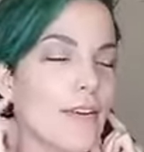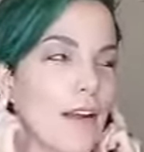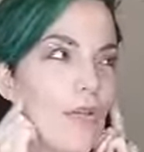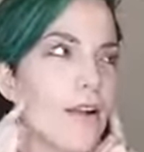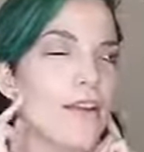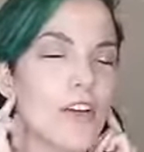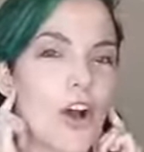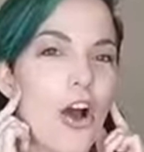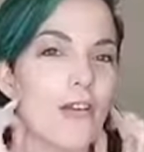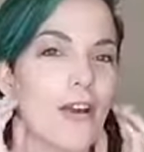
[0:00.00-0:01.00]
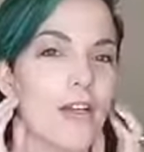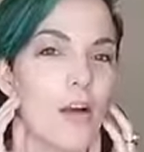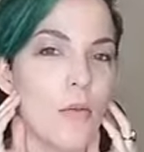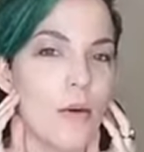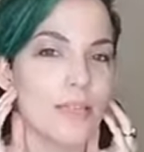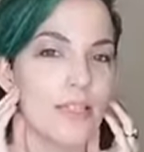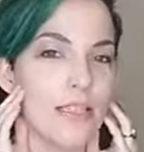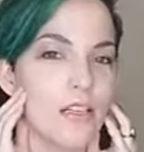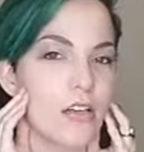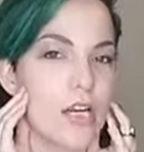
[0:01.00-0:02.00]
And in the car ride home, I was
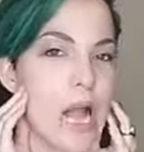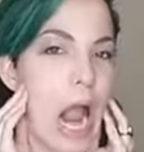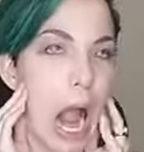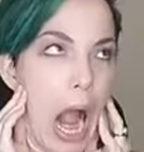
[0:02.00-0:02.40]
sitting here going,